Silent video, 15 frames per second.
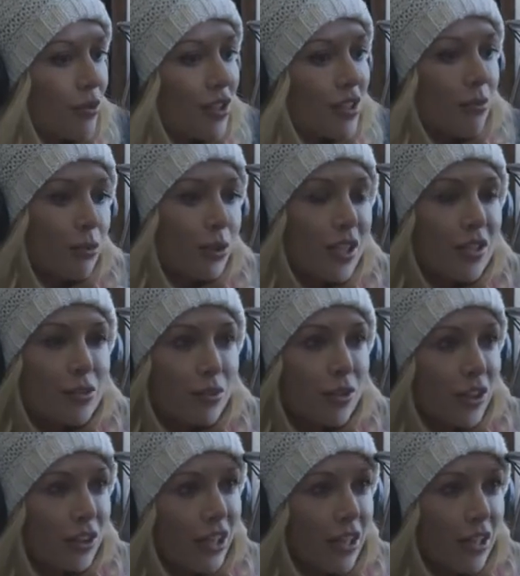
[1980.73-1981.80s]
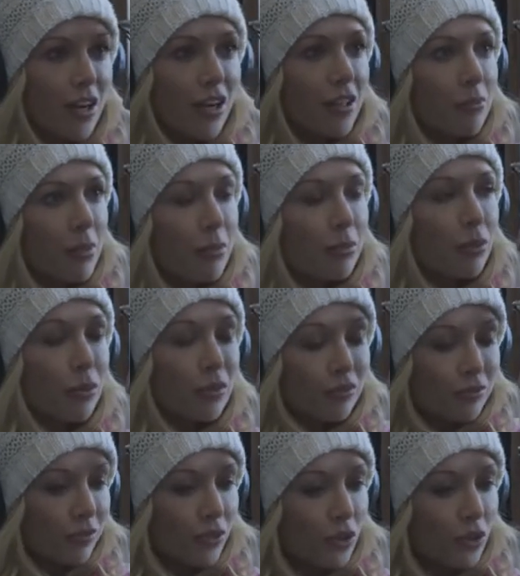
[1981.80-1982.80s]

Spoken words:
with subways where you get on and people will